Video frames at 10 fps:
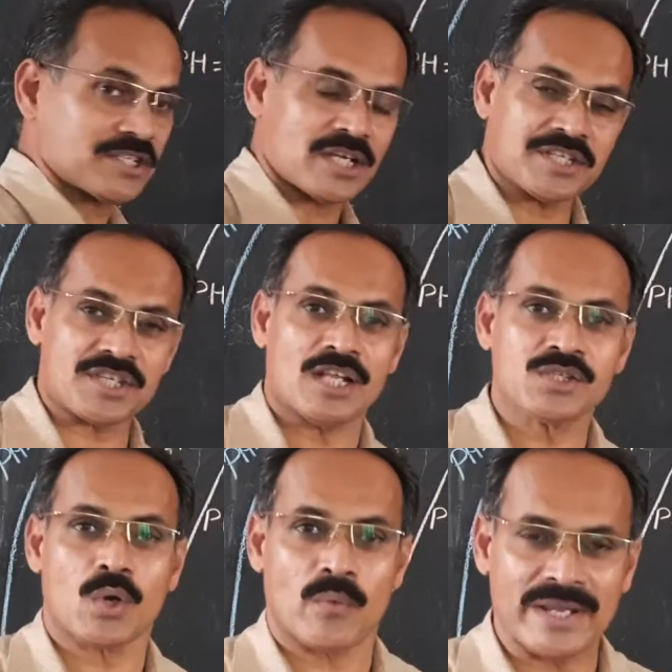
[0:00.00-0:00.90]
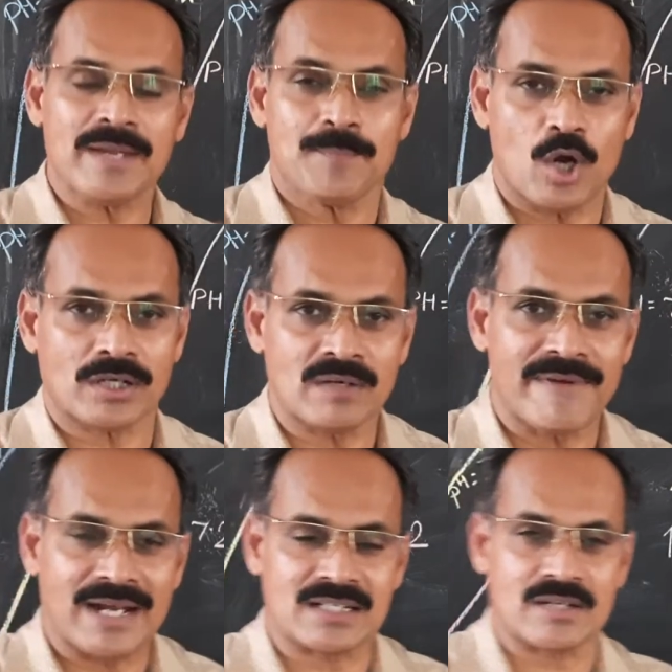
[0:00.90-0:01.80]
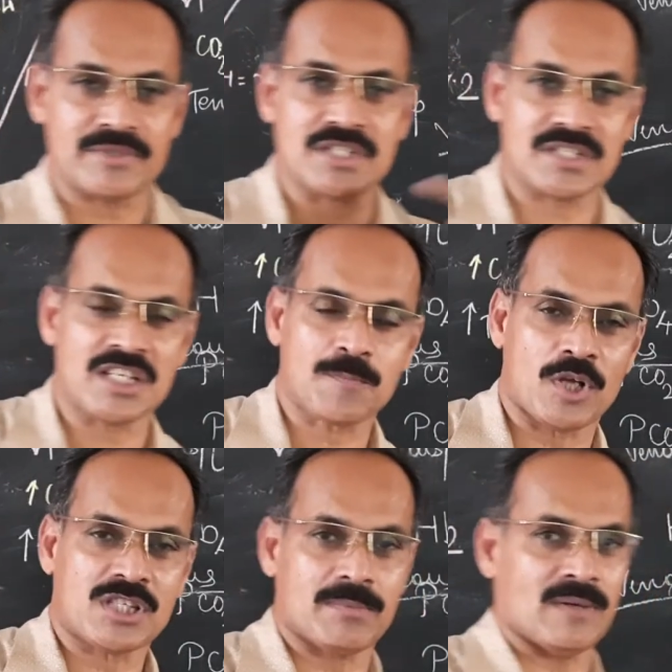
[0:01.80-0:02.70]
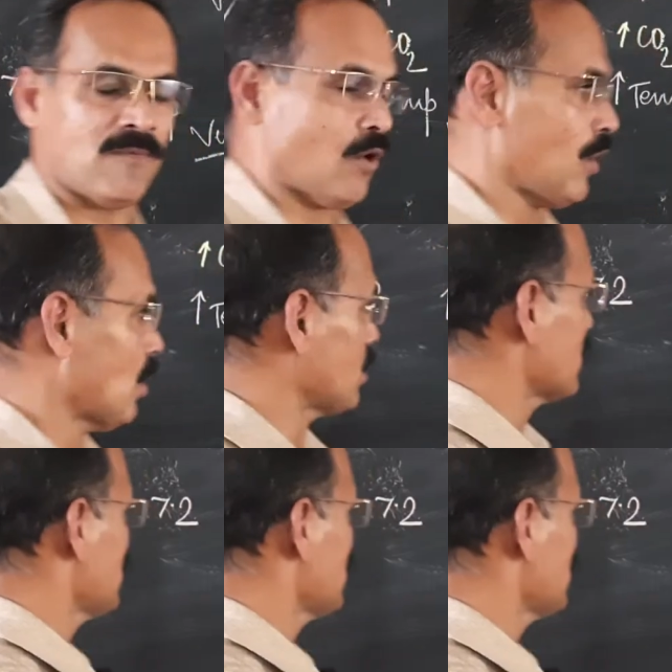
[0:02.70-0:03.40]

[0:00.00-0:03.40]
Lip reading: is also a very important factor which is responsible for